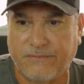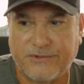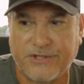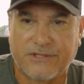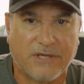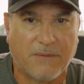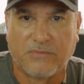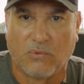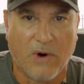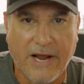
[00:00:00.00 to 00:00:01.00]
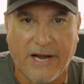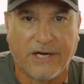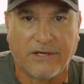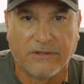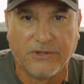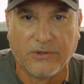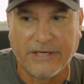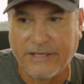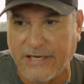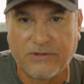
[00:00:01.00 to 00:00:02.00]
just up the way, you
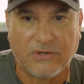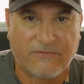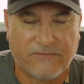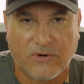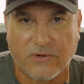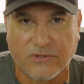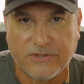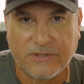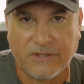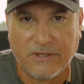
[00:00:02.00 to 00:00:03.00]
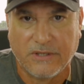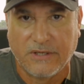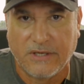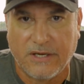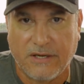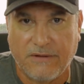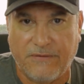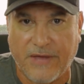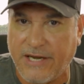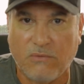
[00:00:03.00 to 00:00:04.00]
could get there first.
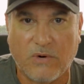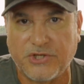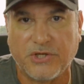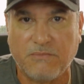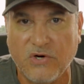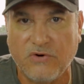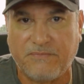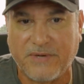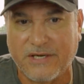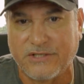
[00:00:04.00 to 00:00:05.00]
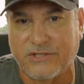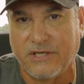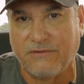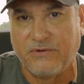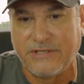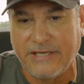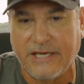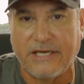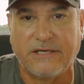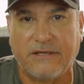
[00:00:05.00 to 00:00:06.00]
They didn't want you to move, because if you
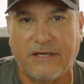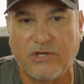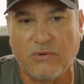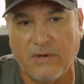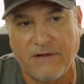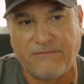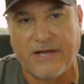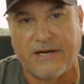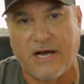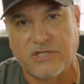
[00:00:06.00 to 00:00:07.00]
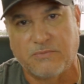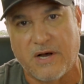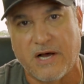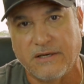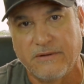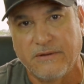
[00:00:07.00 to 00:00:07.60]
did and you left that hotspot,